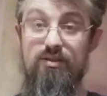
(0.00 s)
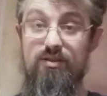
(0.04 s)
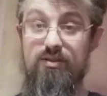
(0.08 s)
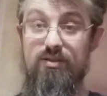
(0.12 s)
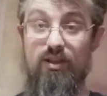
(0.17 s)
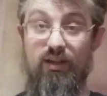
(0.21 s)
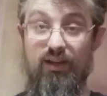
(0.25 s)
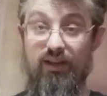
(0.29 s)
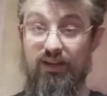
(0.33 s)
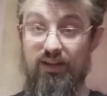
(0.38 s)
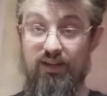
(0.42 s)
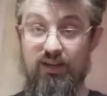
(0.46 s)

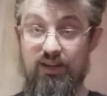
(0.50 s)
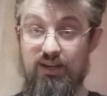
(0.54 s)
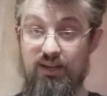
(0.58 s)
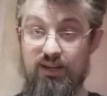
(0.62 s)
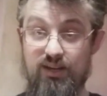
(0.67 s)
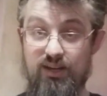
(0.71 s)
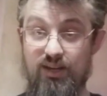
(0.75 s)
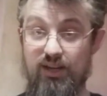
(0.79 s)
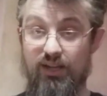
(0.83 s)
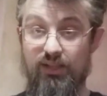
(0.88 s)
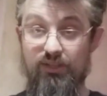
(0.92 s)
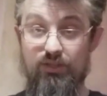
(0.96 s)
like
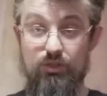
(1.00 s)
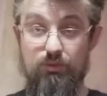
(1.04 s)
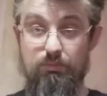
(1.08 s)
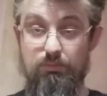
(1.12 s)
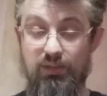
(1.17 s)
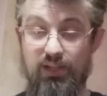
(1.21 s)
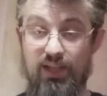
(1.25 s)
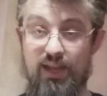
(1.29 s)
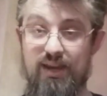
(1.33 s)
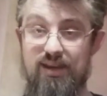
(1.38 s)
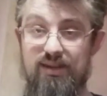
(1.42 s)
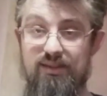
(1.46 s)
guns
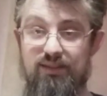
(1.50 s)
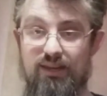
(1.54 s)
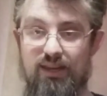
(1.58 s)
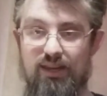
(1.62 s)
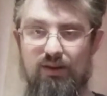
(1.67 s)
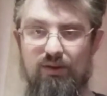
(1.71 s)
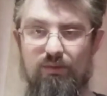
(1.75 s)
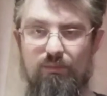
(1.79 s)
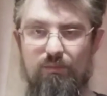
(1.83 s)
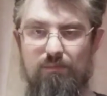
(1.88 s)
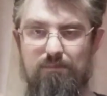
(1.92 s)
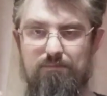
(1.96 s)
blazing,